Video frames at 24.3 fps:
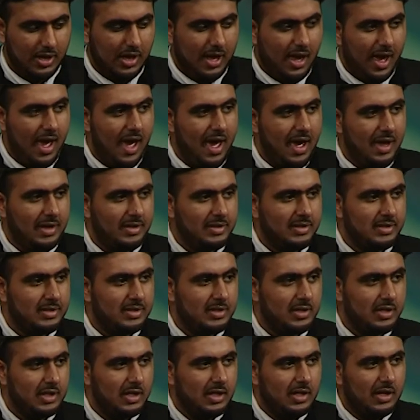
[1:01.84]
and
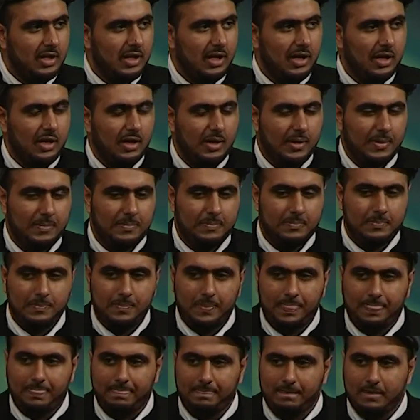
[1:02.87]

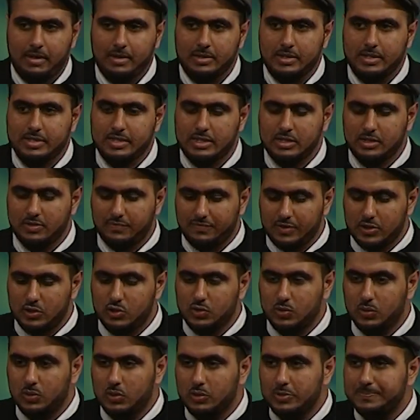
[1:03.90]
this
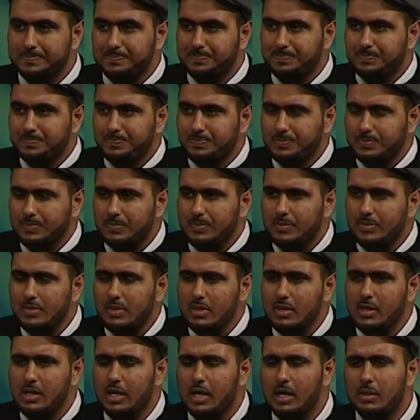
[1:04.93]
individual
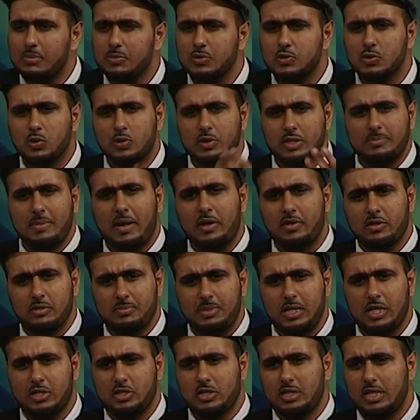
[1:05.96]
saw this man on the
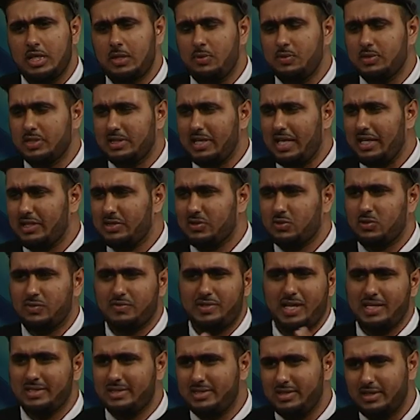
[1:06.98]
beach, and he was like sort of
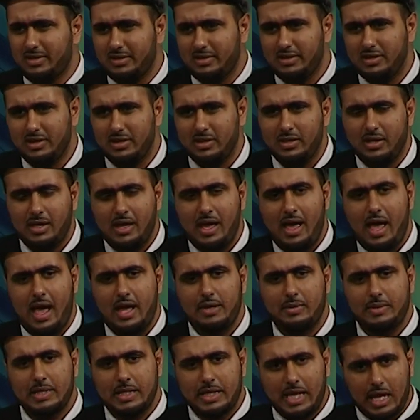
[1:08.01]
dancing. And
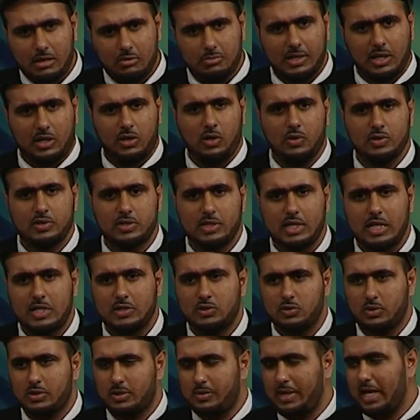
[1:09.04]
when he came a bit closer, he
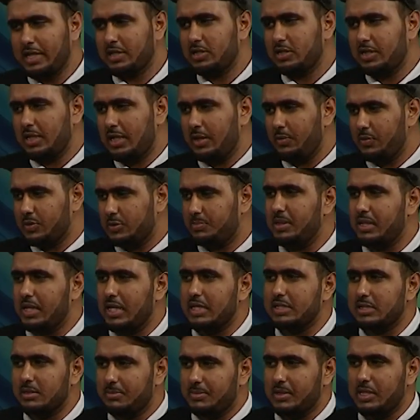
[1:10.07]
saw that actually he was picking
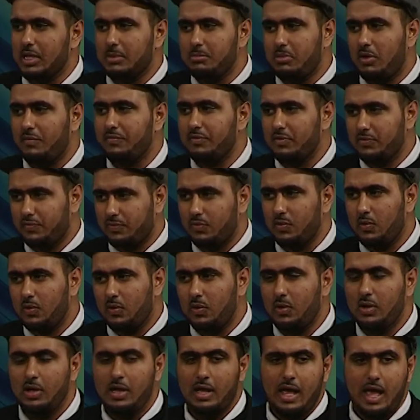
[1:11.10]
something up off the
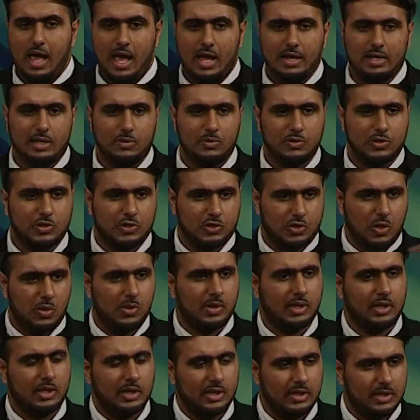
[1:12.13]
floor and he was throwing
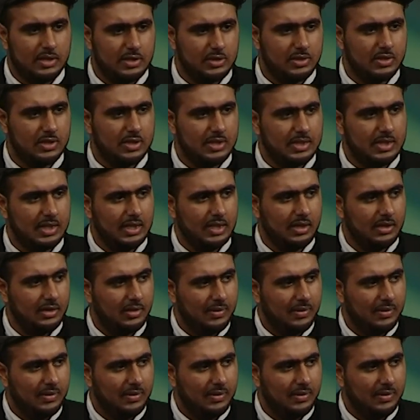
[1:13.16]
it into the sea.